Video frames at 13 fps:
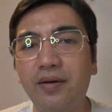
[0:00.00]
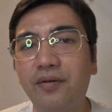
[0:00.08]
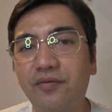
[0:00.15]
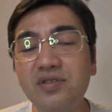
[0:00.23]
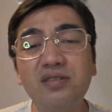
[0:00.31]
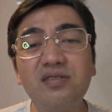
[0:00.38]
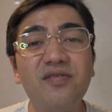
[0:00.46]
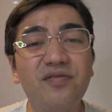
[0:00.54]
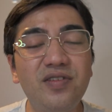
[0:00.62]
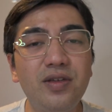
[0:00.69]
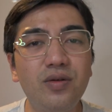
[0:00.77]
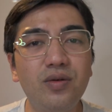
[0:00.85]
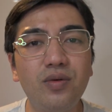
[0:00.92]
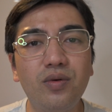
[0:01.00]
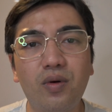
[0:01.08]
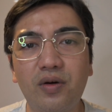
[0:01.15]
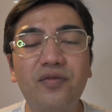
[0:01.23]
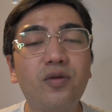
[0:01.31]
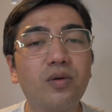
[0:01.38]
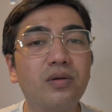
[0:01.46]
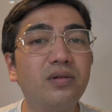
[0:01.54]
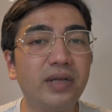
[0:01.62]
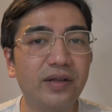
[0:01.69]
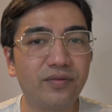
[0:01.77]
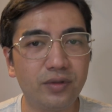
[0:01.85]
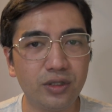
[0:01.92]
field of view or focal
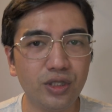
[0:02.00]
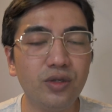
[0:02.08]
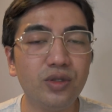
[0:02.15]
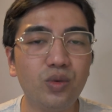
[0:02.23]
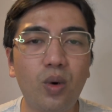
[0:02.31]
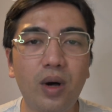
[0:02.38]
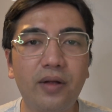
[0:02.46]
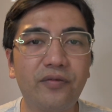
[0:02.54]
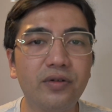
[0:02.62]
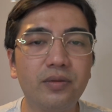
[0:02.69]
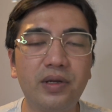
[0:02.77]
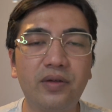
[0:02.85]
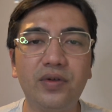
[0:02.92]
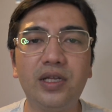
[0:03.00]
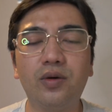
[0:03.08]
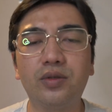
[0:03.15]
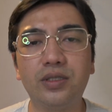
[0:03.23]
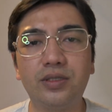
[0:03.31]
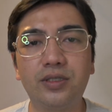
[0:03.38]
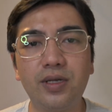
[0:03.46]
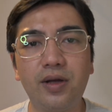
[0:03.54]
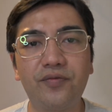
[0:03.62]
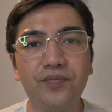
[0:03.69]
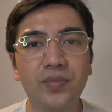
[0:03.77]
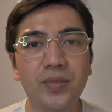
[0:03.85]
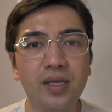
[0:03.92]
length to use while filming videos and
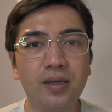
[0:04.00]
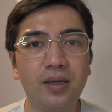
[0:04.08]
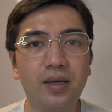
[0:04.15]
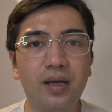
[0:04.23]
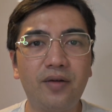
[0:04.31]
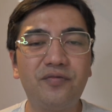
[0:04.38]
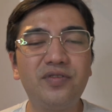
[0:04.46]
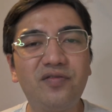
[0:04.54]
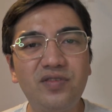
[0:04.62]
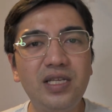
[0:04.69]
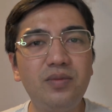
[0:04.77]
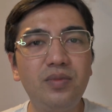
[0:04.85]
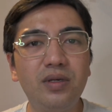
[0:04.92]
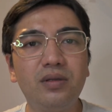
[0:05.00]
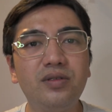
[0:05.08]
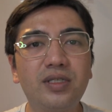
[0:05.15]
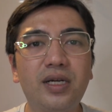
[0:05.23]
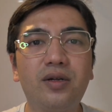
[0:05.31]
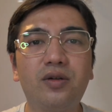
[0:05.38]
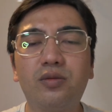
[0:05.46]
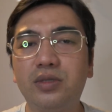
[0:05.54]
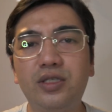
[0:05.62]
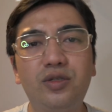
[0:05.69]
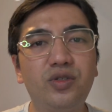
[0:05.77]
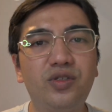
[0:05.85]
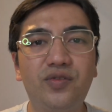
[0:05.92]
stuff. 15 mils I normally
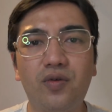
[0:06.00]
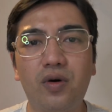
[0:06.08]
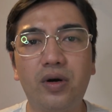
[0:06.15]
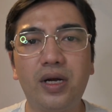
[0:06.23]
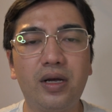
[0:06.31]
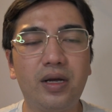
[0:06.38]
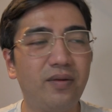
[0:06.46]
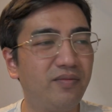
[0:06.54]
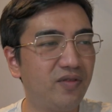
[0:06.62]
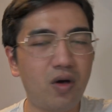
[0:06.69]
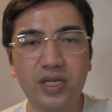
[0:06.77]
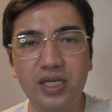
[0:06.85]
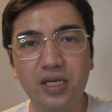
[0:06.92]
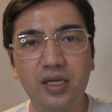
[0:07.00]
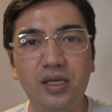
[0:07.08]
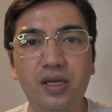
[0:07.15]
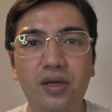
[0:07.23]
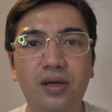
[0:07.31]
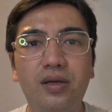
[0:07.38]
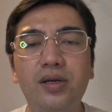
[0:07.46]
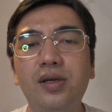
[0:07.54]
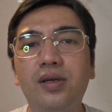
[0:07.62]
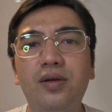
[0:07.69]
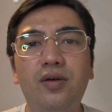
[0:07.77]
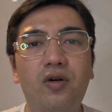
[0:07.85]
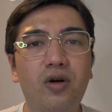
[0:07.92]
use for vlogging,
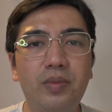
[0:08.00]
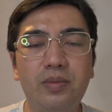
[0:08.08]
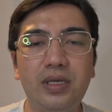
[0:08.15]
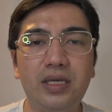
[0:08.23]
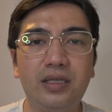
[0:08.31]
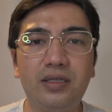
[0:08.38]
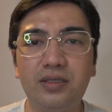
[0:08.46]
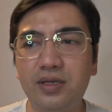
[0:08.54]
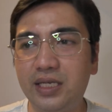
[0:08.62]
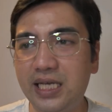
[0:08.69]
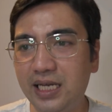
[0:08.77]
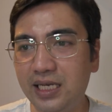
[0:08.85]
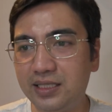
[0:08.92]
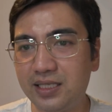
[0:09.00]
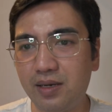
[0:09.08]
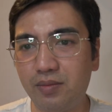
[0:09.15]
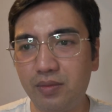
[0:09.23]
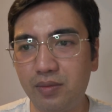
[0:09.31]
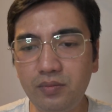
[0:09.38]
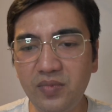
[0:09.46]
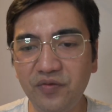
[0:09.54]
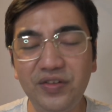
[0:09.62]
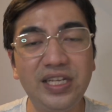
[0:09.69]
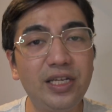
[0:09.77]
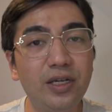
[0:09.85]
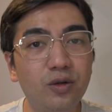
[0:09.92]
or maybe getting some
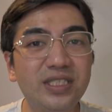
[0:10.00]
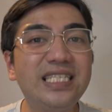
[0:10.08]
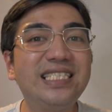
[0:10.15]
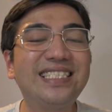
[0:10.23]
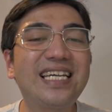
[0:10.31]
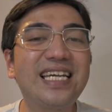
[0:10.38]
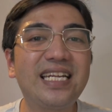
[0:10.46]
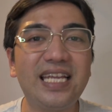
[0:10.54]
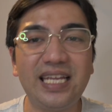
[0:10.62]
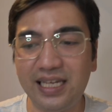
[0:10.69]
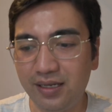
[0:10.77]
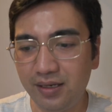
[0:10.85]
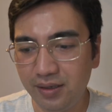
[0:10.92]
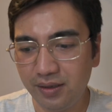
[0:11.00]
videos inside a